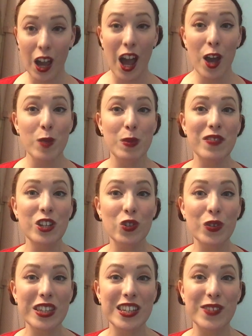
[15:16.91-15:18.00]
I hope you've
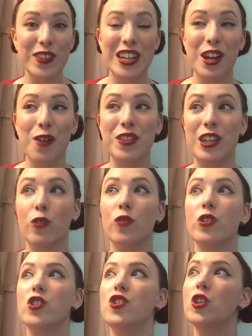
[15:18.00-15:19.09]
enjoyed this video and that you're
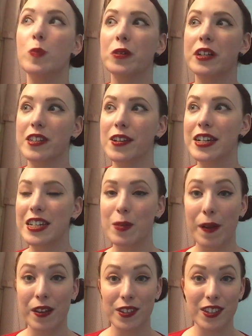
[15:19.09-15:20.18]
super excited
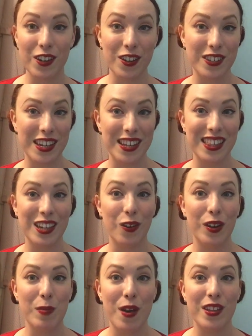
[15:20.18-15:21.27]
about starting the
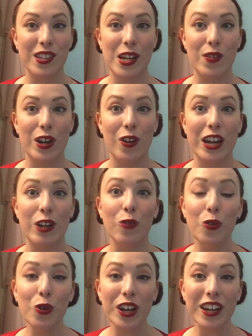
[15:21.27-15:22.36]
Hollyburn Sewalong in
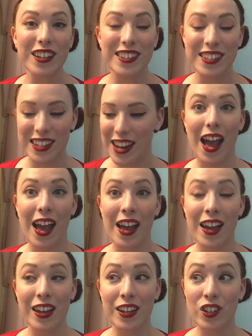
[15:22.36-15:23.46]
August,
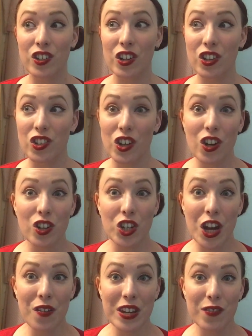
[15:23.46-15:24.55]
and start
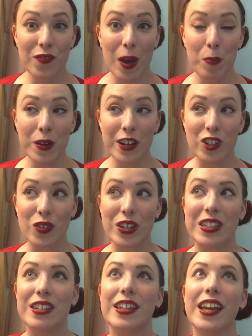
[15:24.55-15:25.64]
sharing your fabric
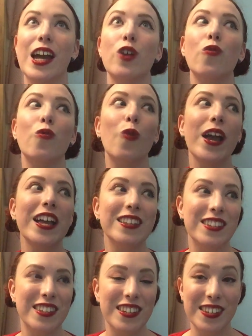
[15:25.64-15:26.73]
choices. I cannot wait
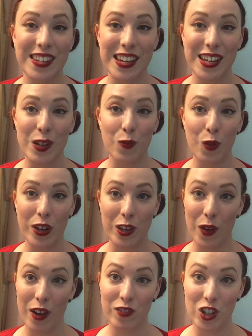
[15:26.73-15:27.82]
to see what you
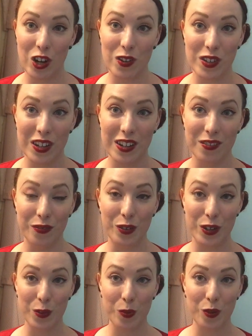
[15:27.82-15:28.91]
have chosen for
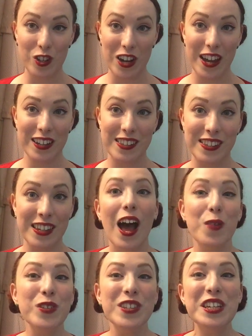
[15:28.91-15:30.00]
your projects. I
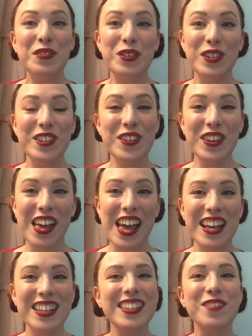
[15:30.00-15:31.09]
will see you all soon,
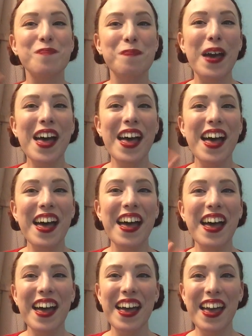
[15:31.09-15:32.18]
guys.
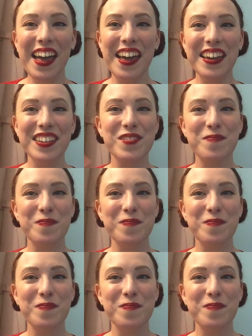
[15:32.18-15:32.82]
Bye!